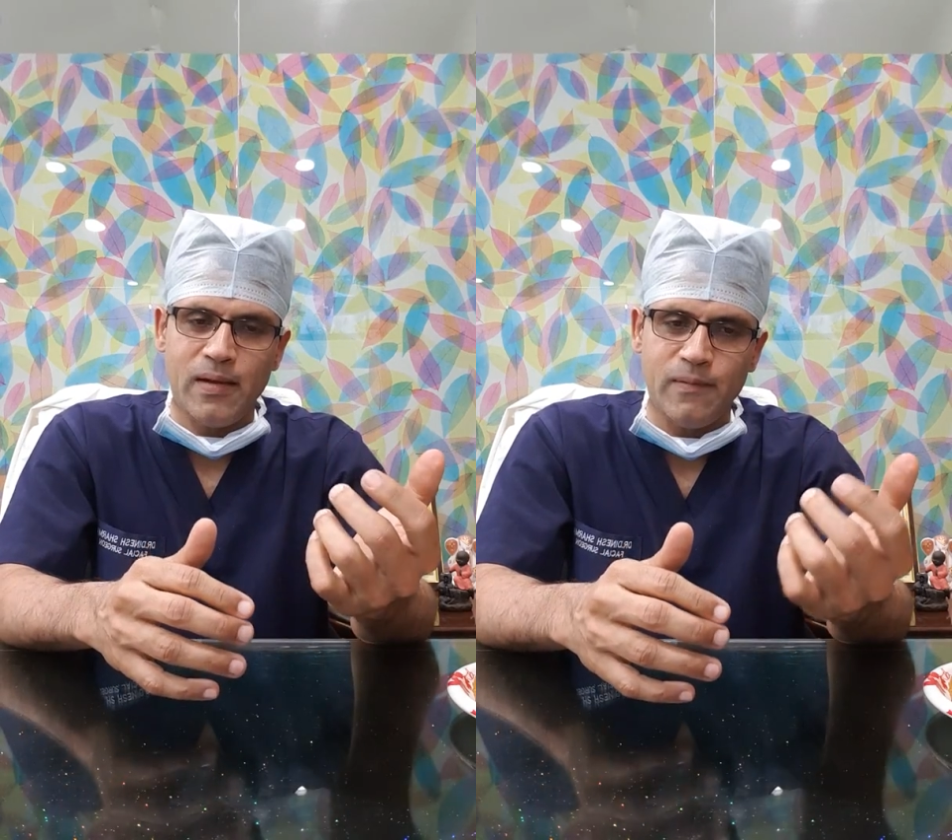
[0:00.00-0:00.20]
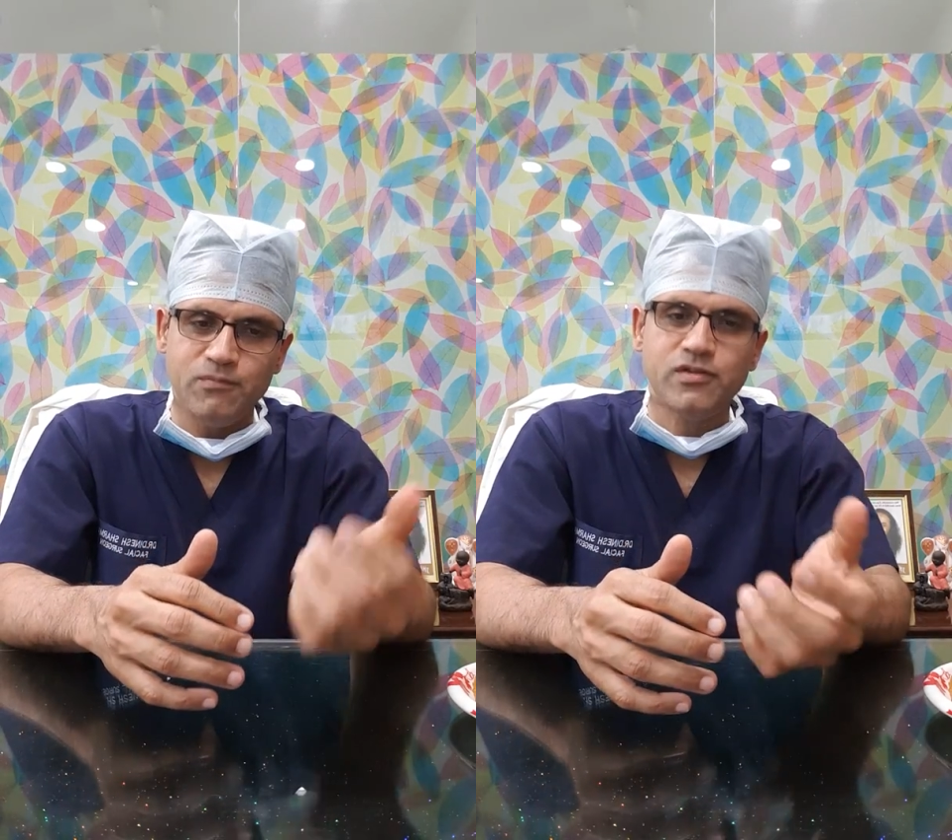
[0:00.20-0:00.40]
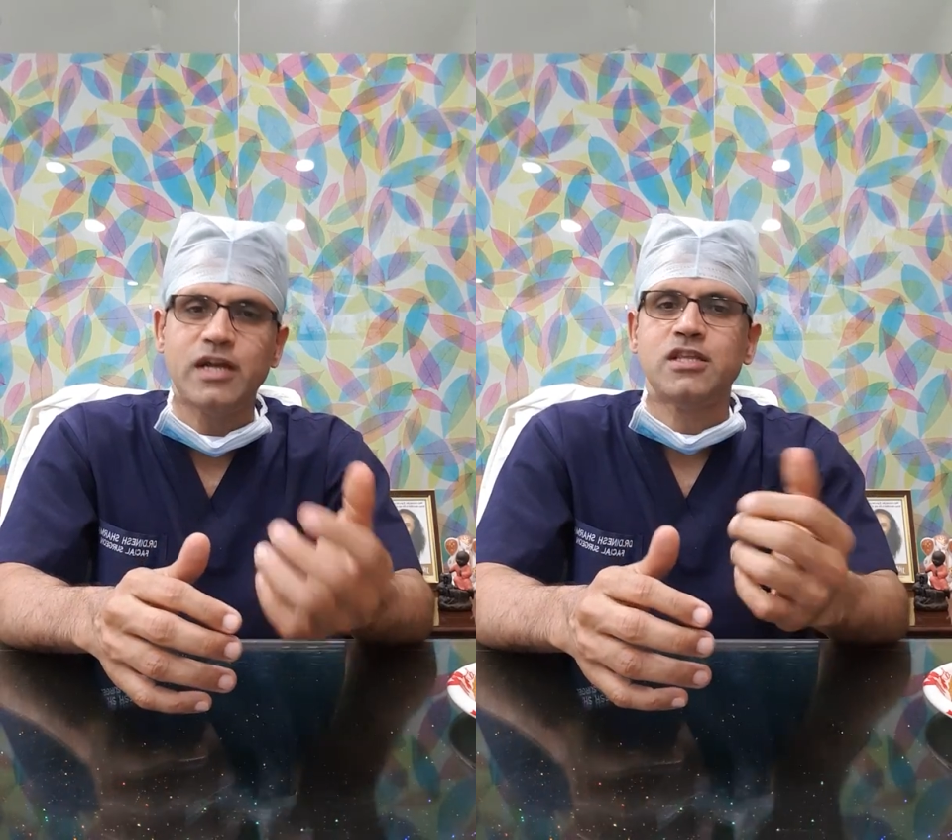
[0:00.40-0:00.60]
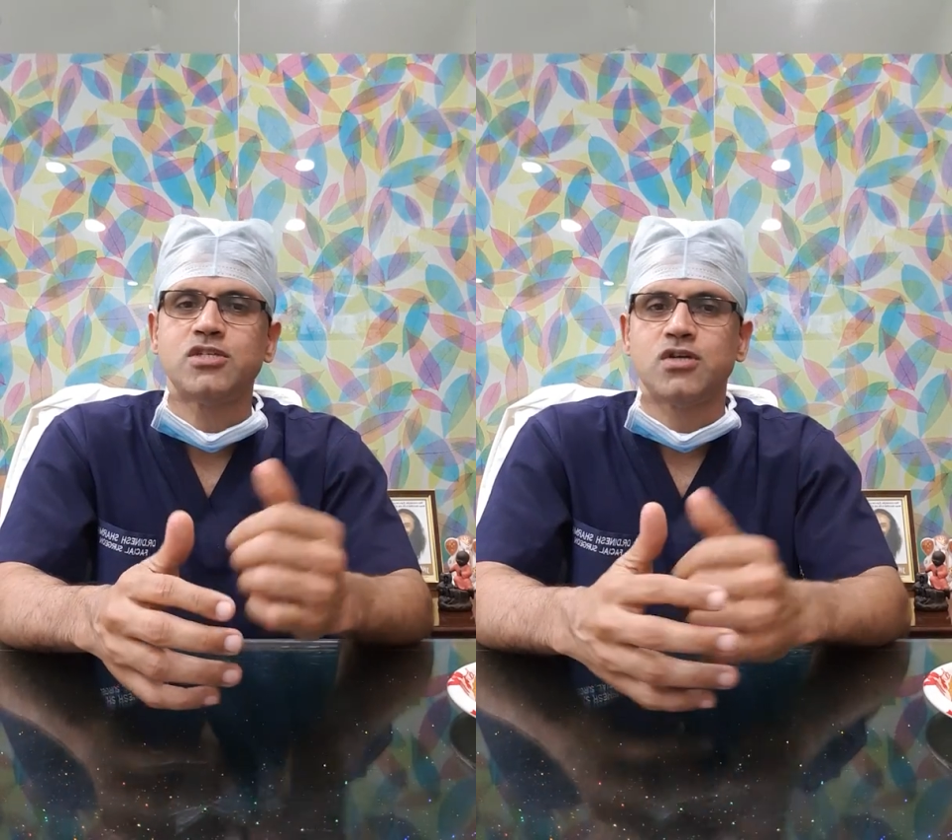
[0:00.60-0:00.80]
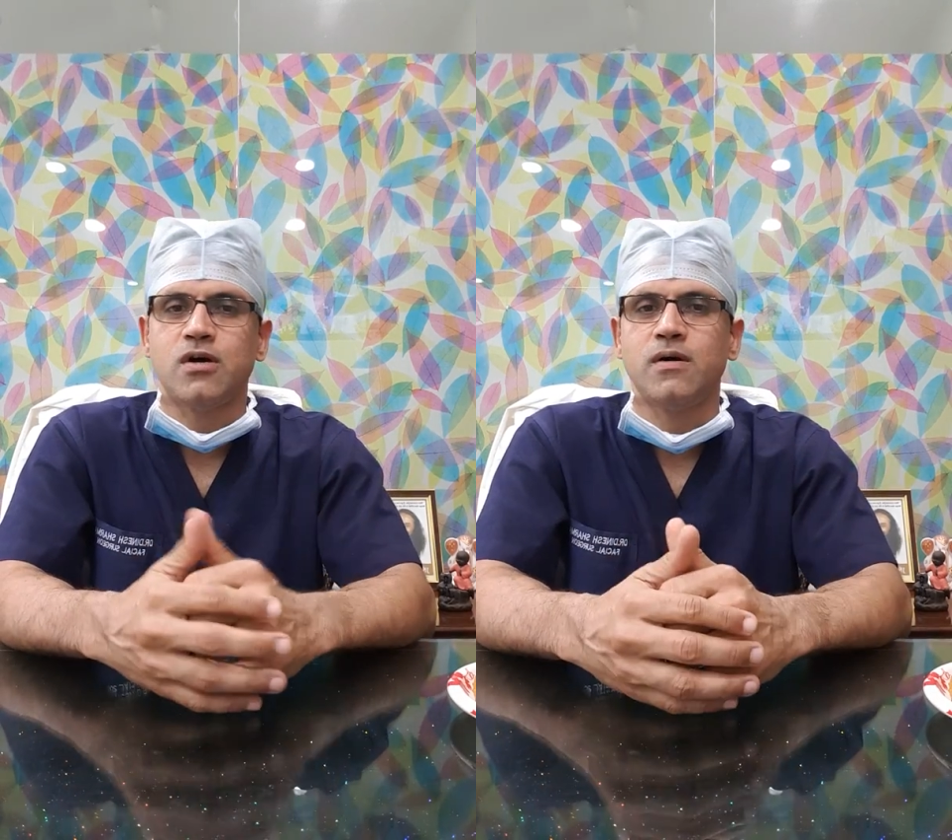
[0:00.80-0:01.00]
inside
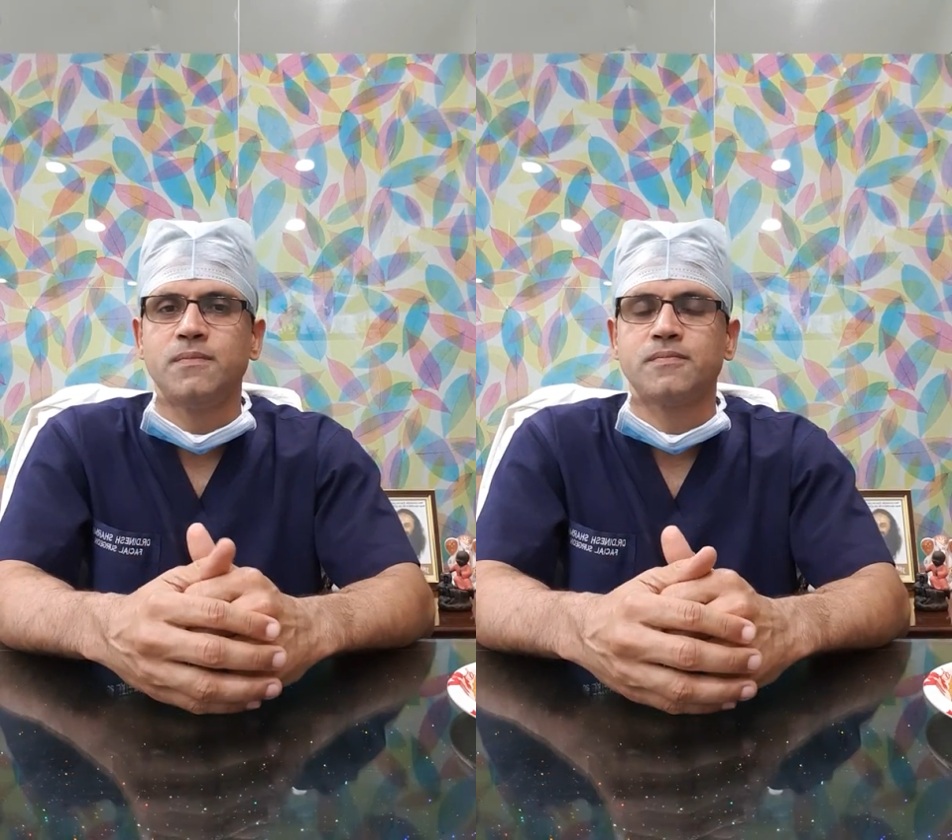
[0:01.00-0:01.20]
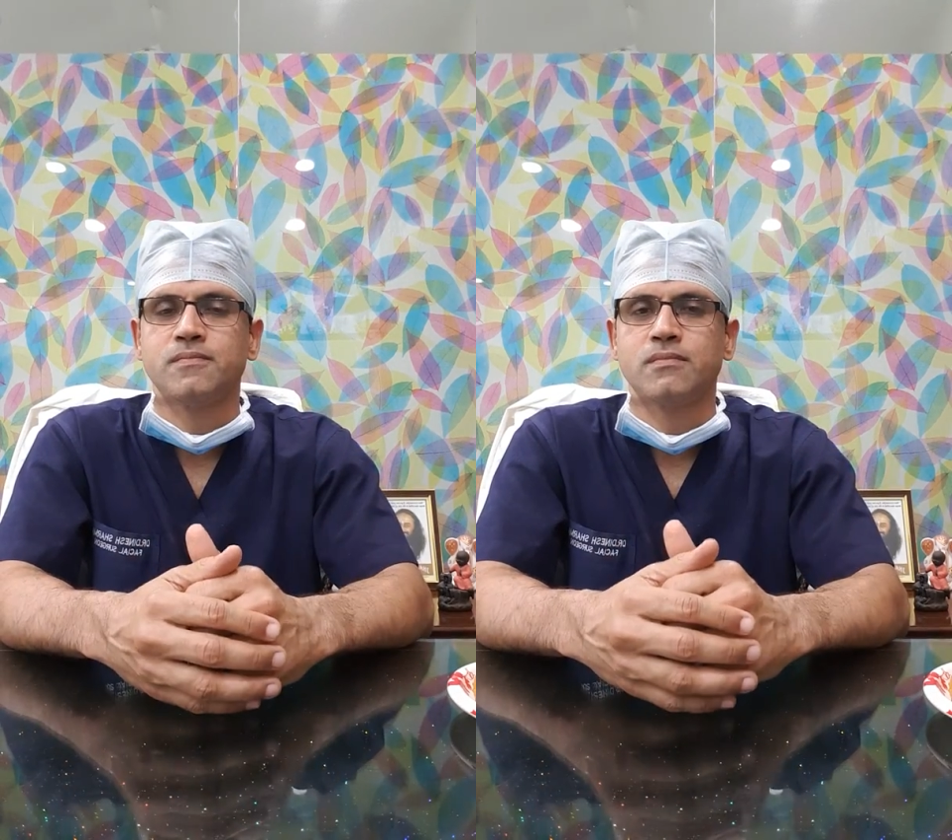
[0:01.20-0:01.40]
the jaw,